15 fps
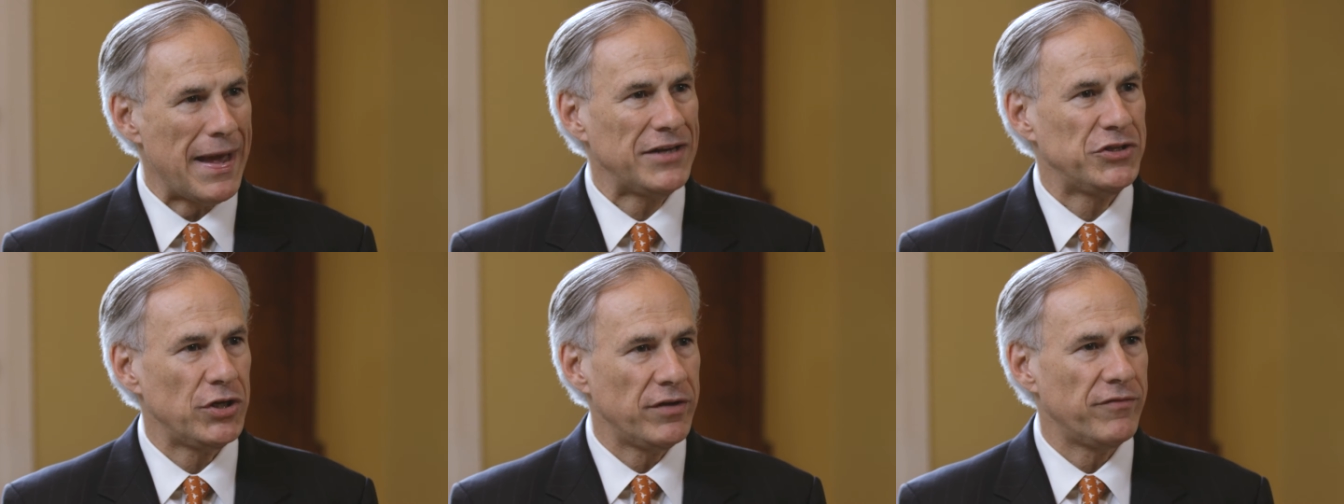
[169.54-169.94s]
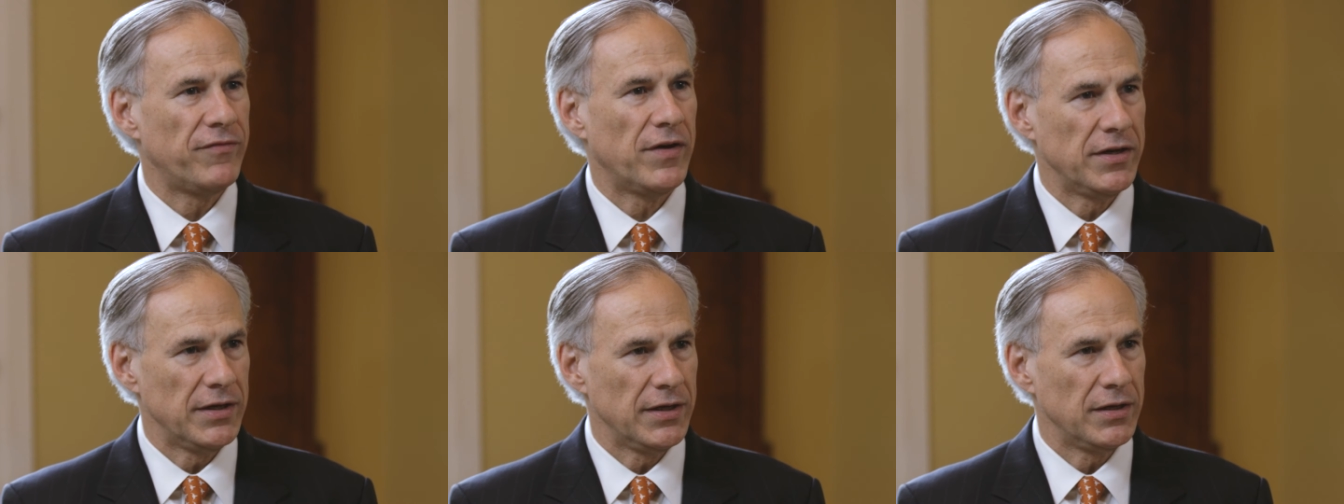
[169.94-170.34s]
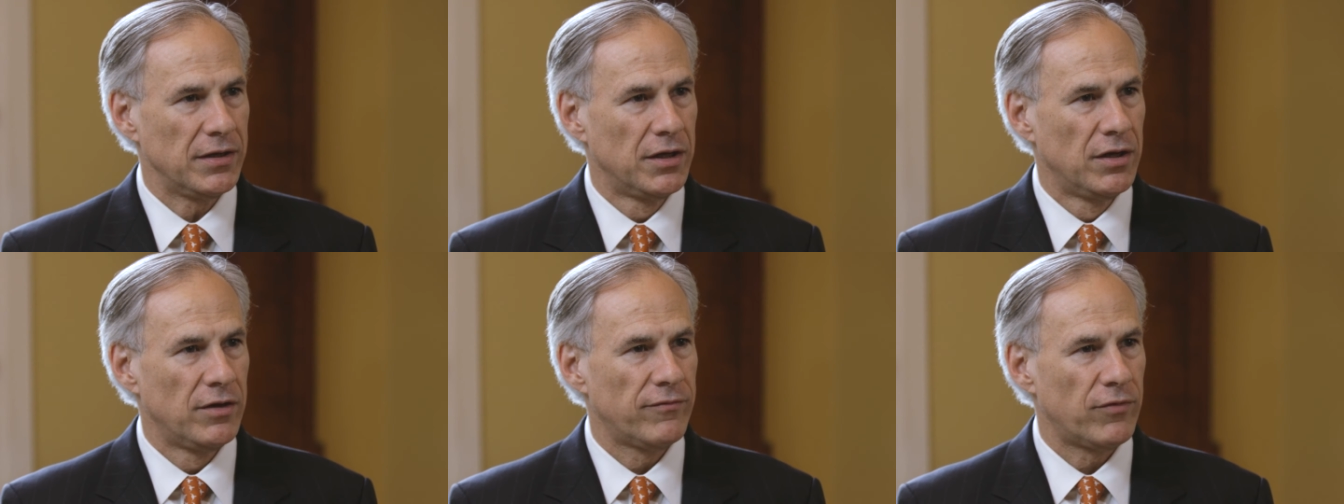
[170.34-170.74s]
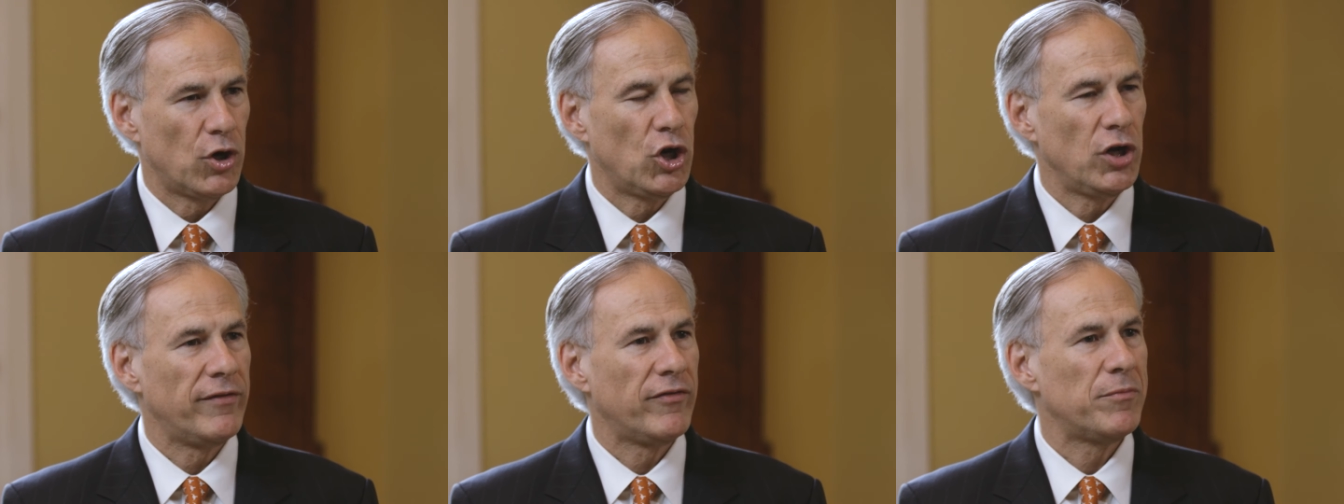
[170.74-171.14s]
matching funding
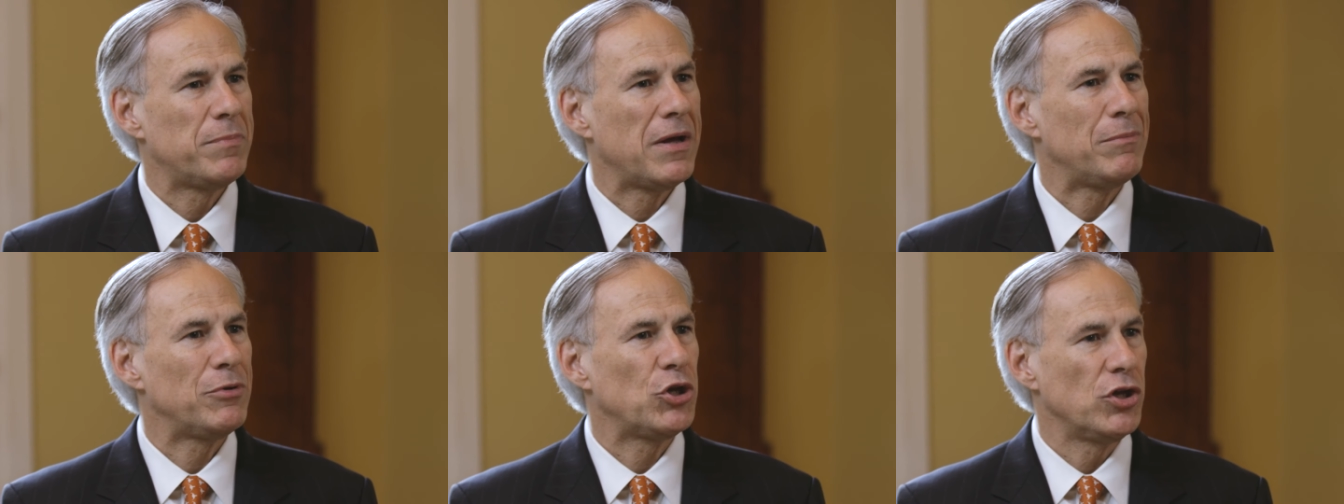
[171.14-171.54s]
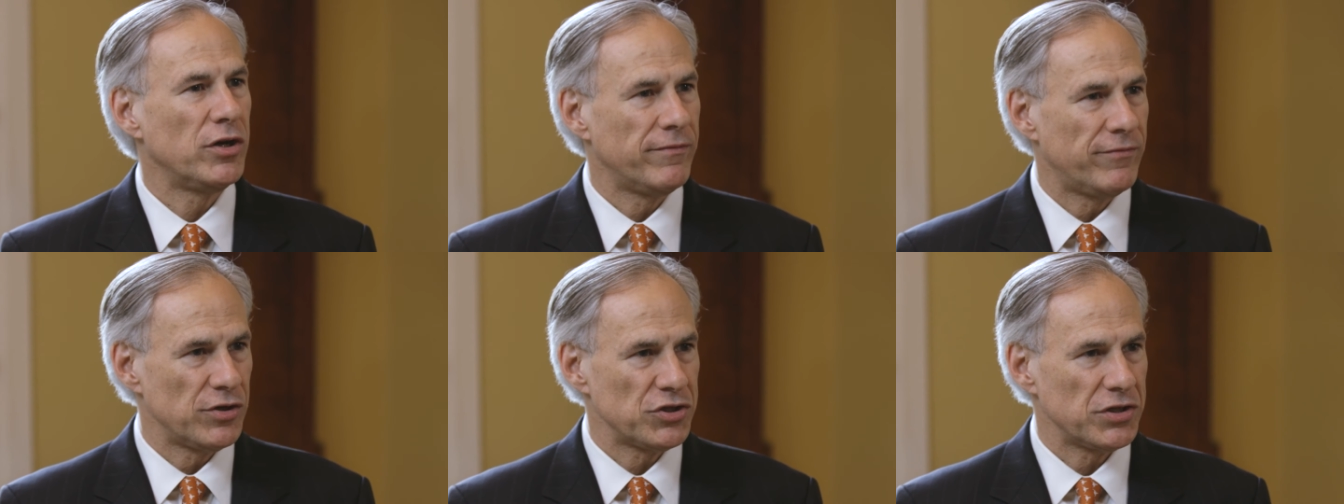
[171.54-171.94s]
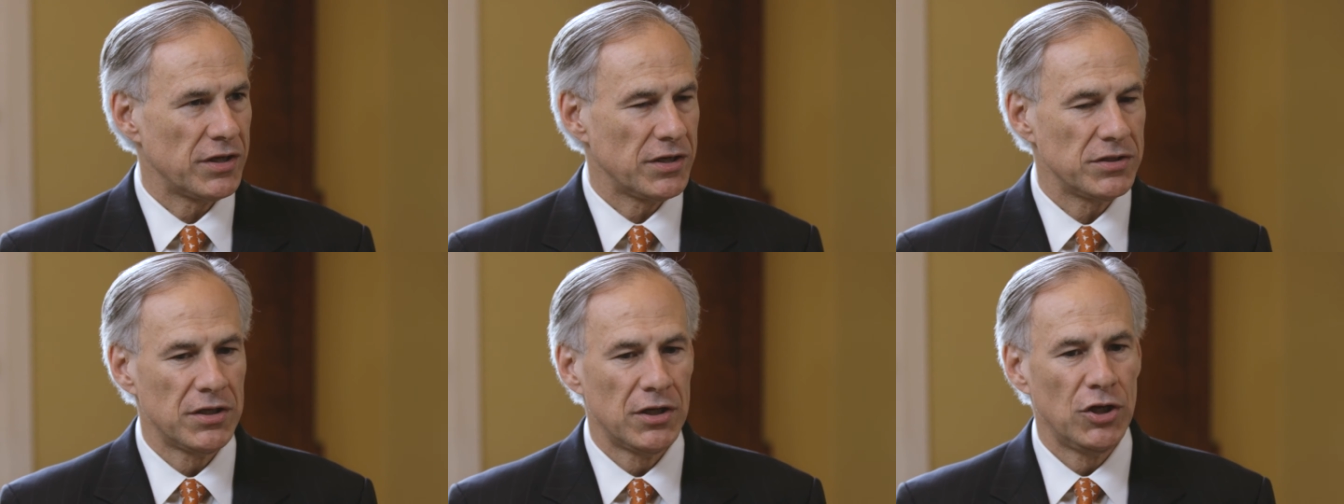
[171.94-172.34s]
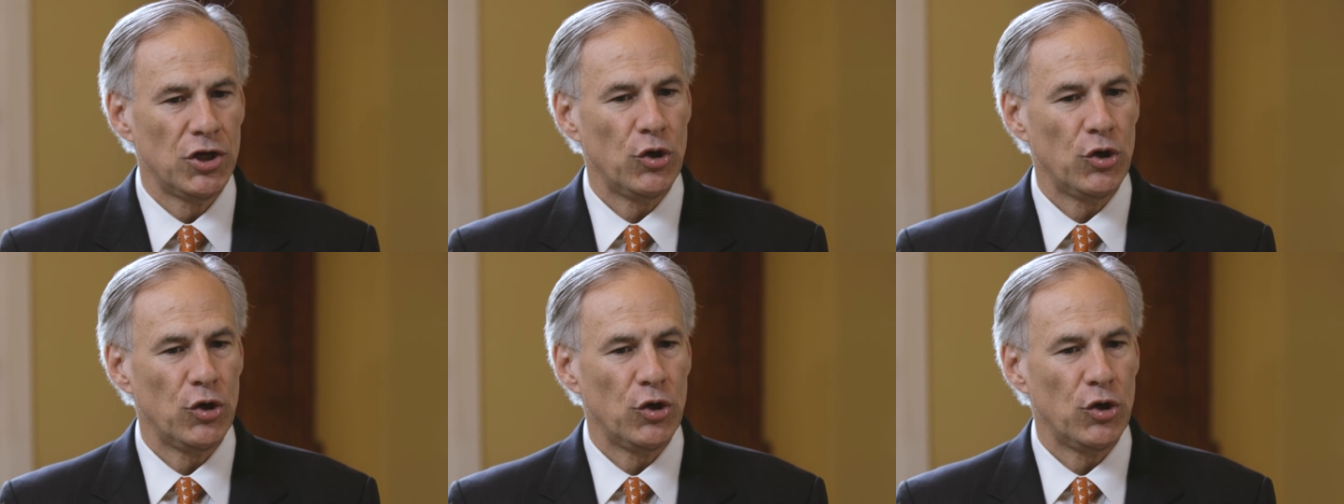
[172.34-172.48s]
for all of our public universities